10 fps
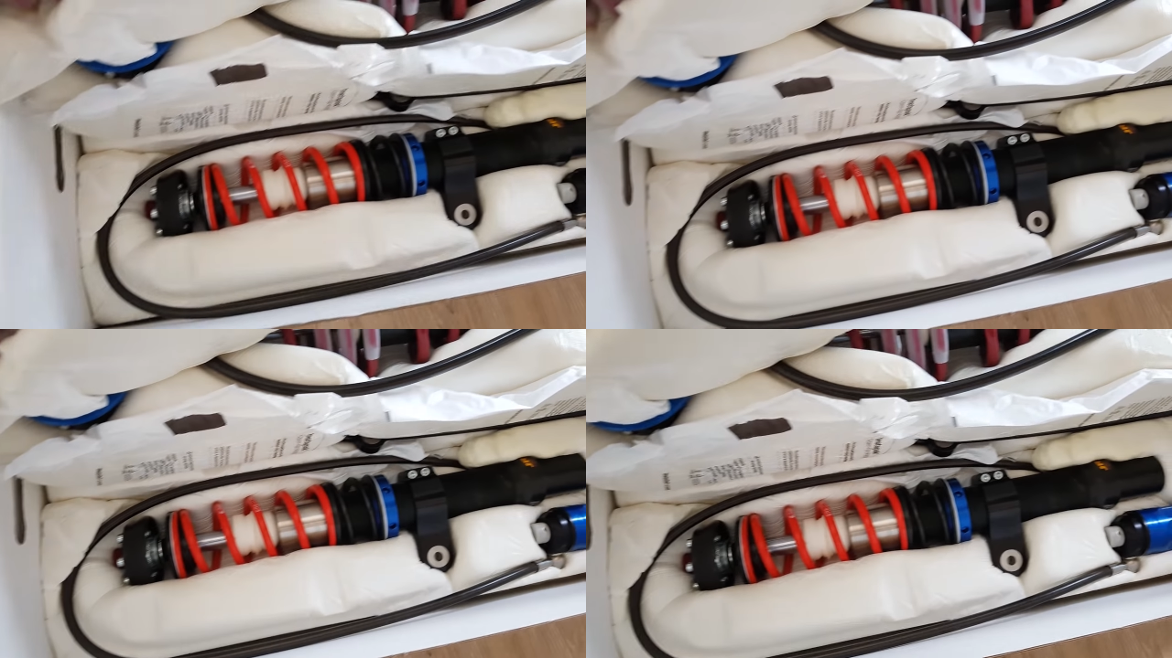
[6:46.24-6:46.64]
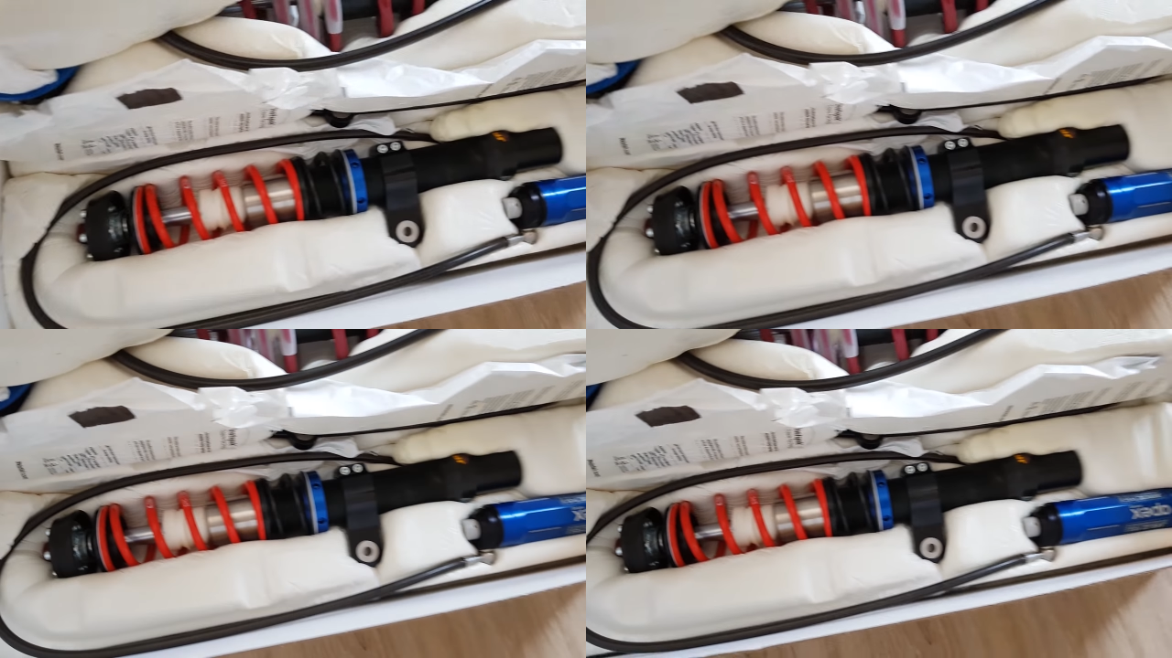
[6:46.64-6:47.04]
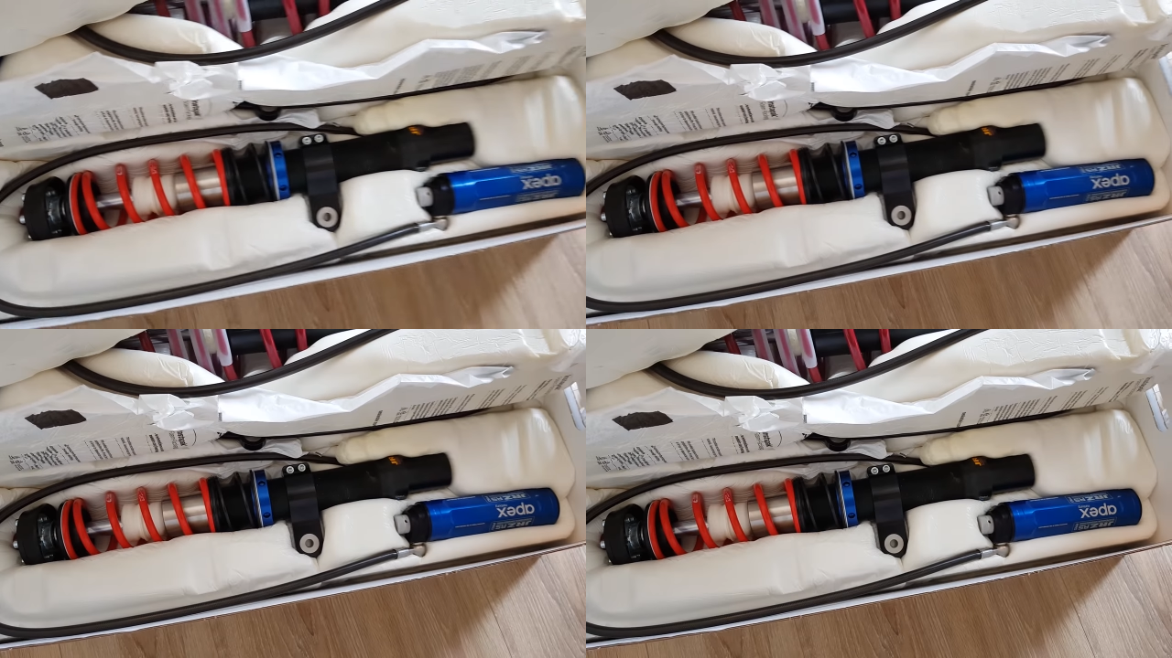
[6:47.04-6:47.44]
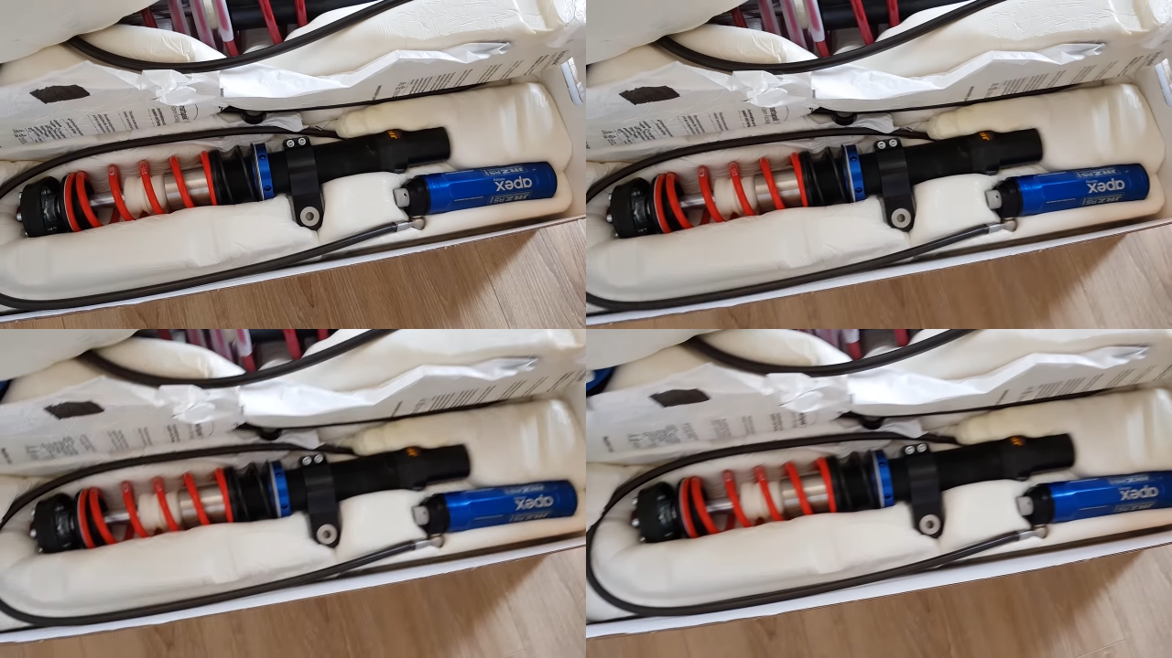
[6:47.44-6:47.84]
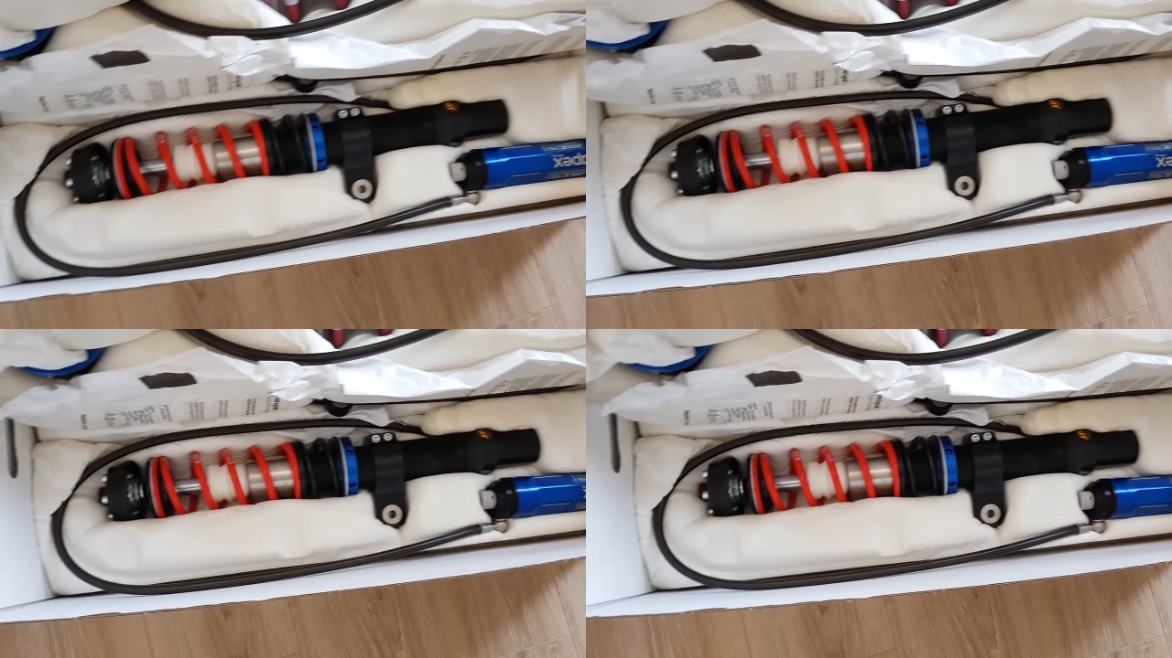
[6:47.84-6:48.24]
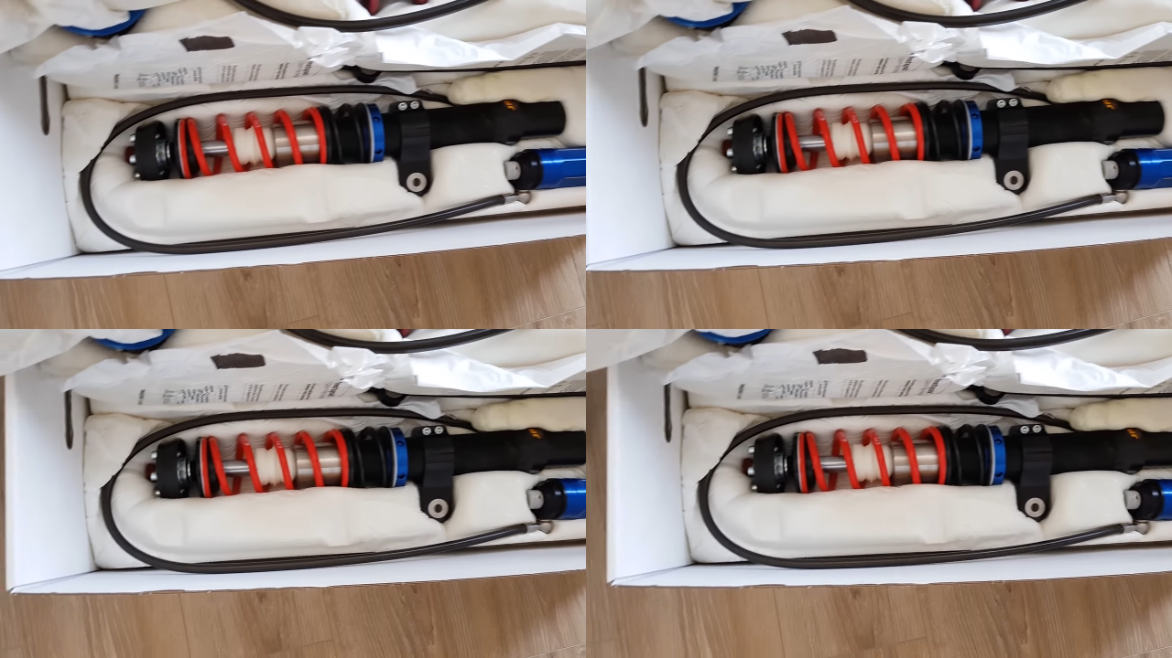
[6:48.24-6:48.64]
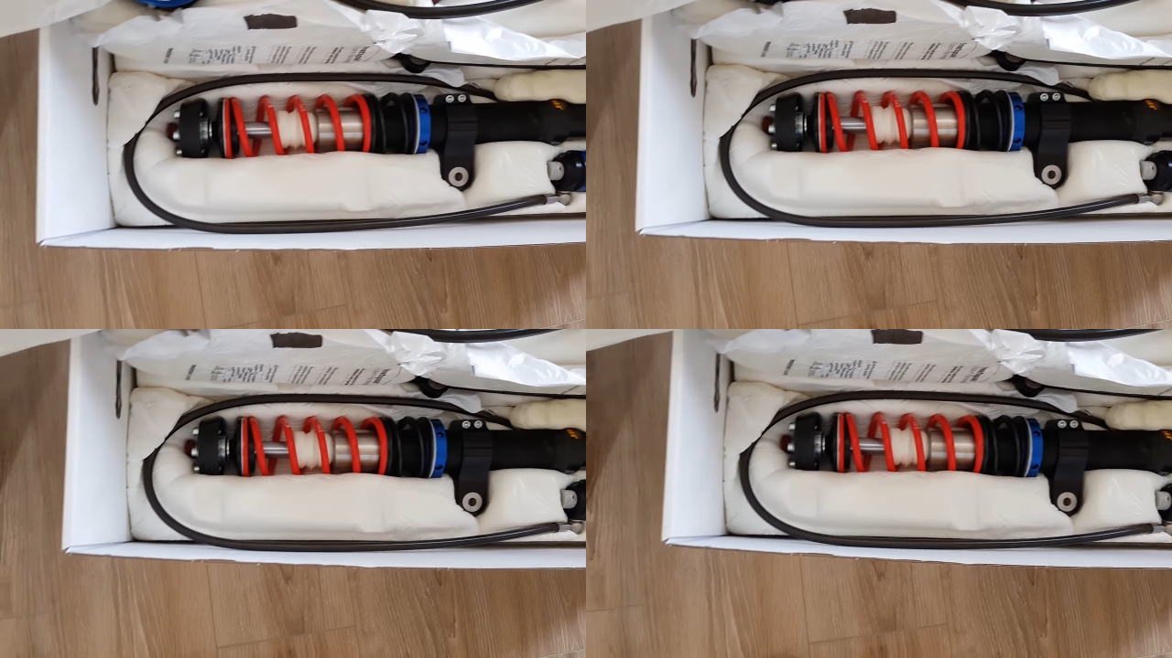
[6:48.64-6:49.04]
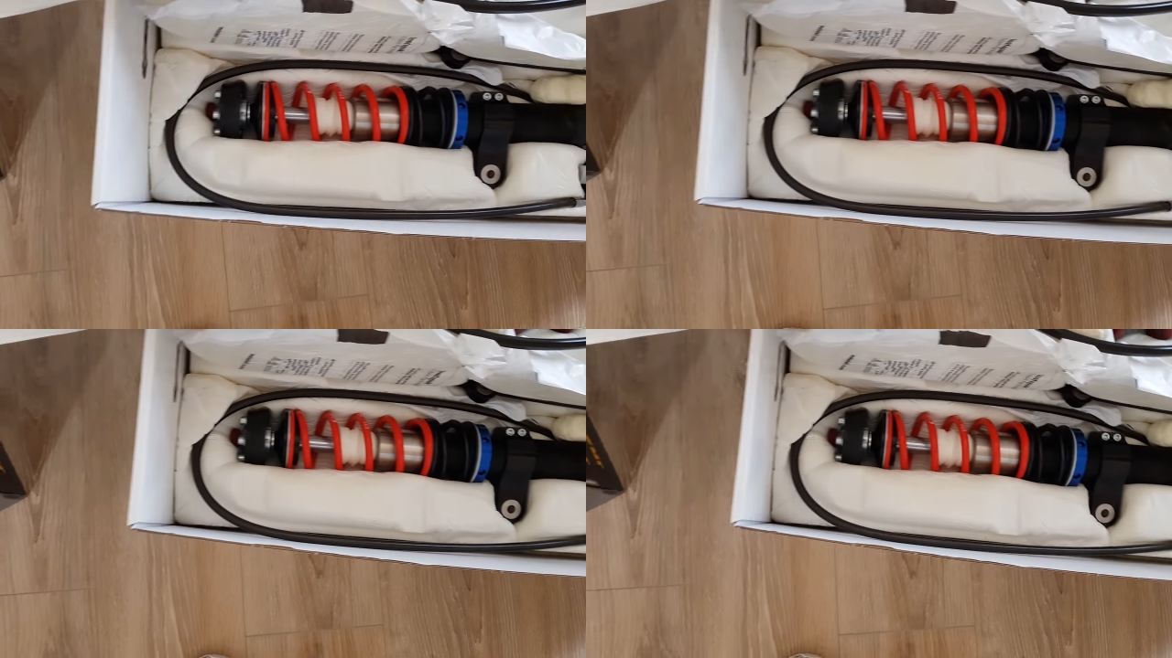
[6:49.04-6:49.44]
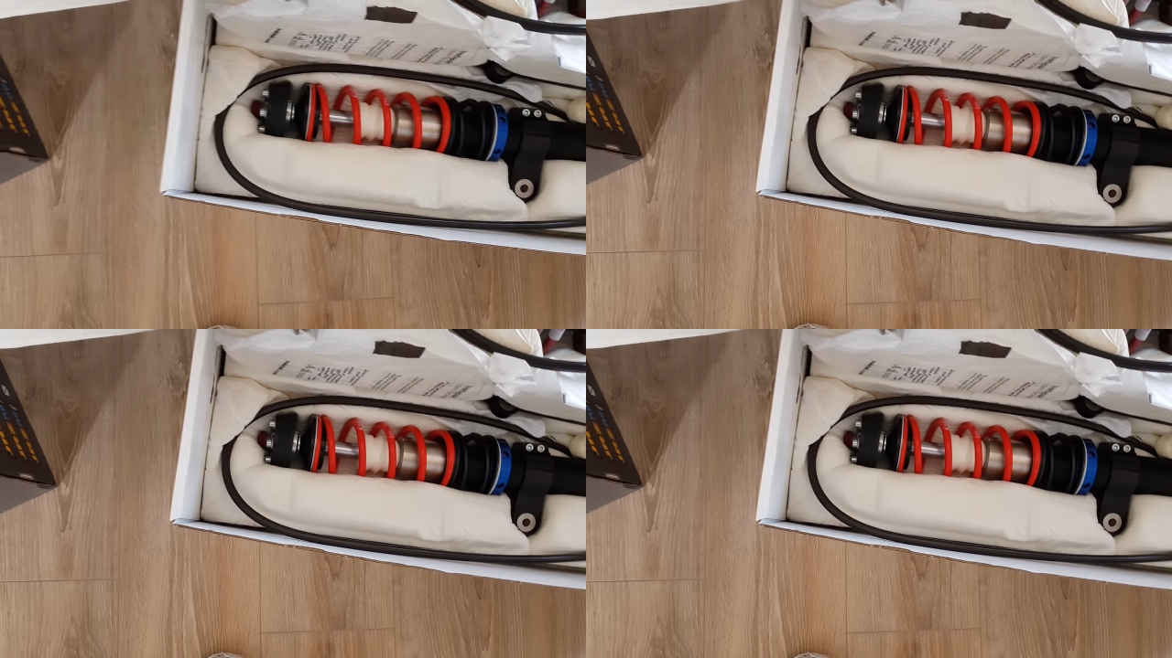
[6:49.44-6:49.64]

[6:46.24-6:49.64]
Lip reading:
Nobody's mouth can be seen.